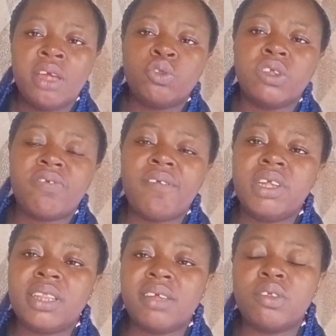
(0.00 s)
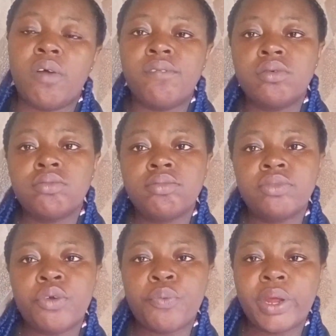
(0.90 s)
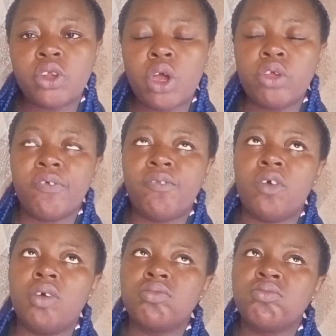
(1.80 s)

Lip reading: 25 liters of red oil for